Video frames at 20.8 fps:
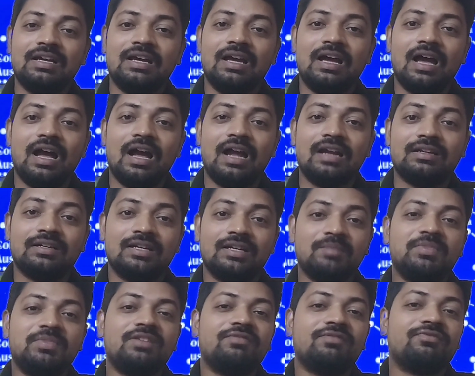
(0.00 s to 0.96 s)
and
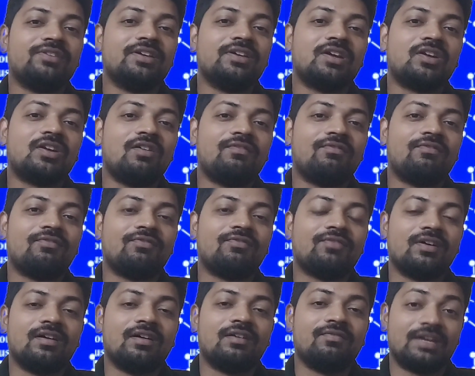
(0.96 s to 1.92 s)
grip the fear of,
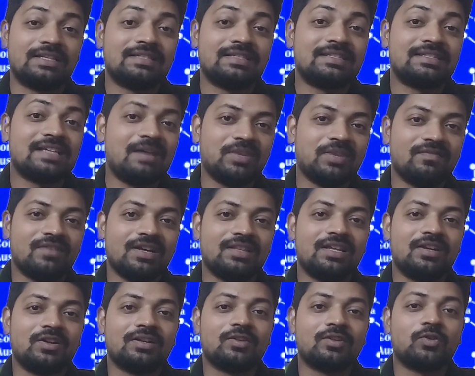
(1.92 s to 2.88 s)
for example,
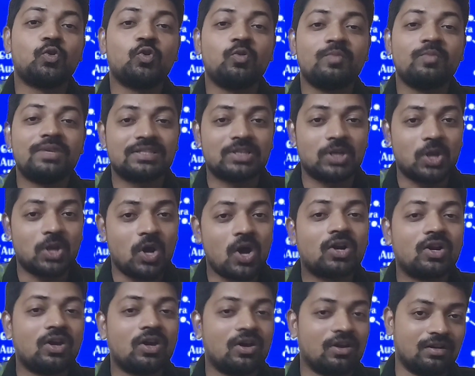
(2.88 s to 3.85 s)
whether the room is
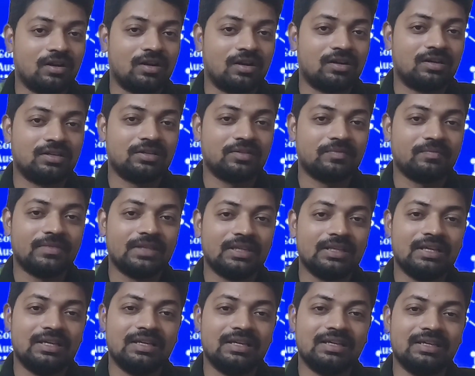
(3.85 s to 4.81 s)
locked or not.
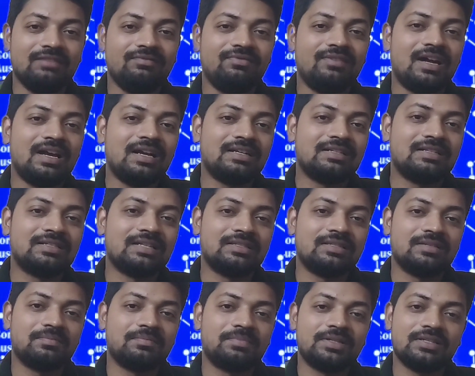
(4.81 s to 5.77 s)
In fact,
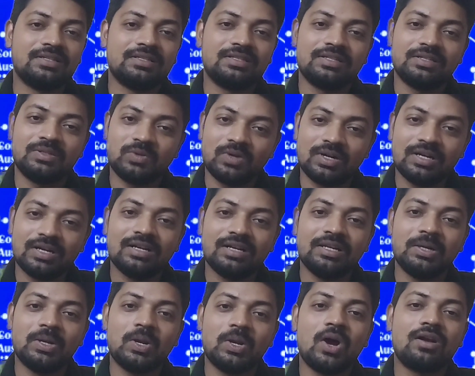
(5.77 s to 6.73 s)
such a person
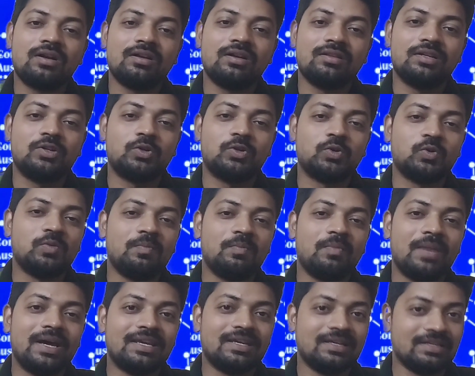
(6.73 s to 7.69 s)
only locked that
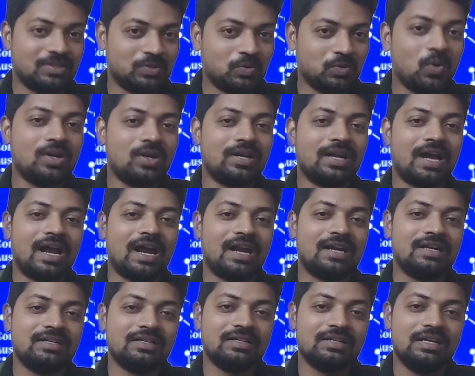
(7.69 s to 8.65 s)
room by his own
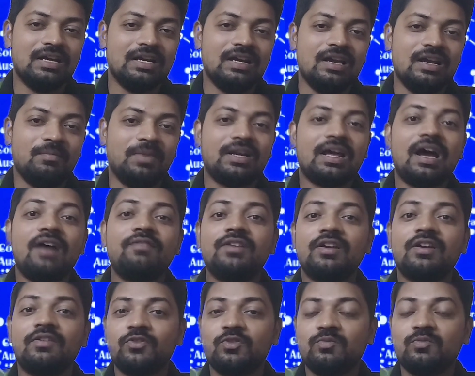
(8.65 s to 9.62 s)
hand, but
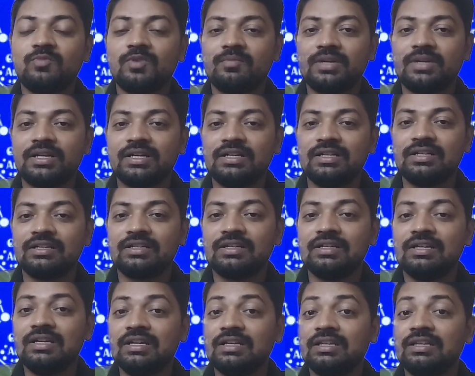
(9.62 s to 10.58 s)
after a few moments,
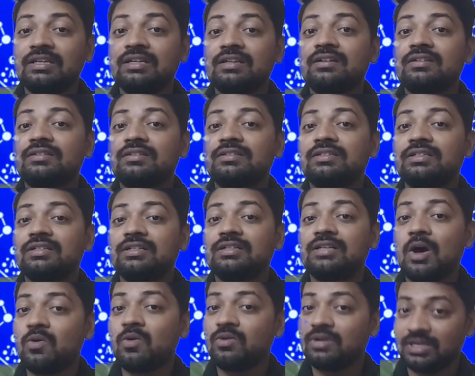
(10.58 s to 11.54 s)
he or
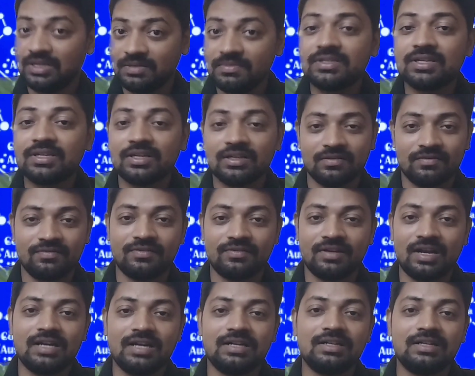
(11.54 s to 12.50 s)
she doubt himself
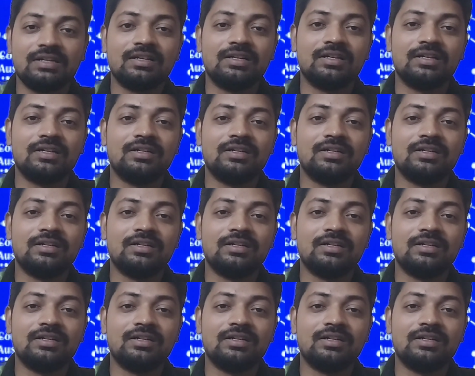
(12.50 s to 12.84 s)
and